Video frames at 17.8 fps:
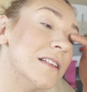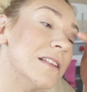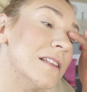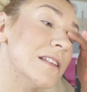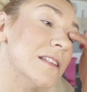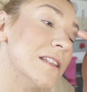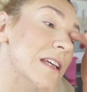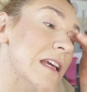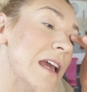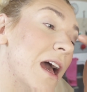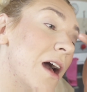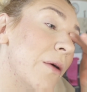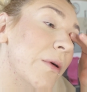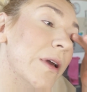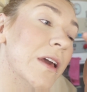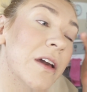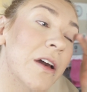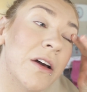see how
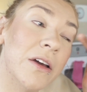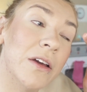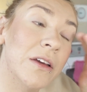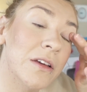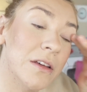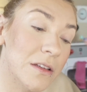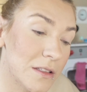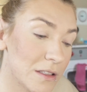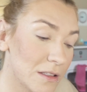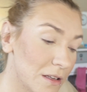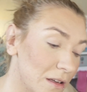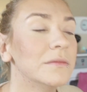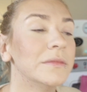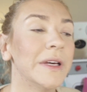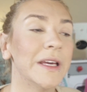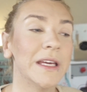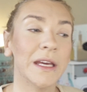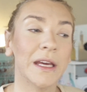it goes.
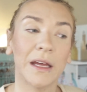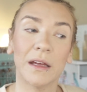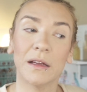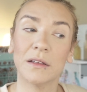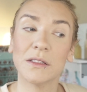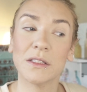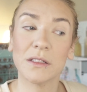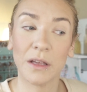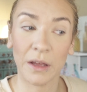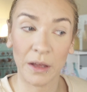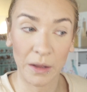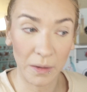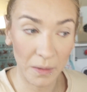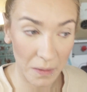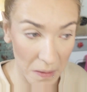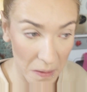But yeah, so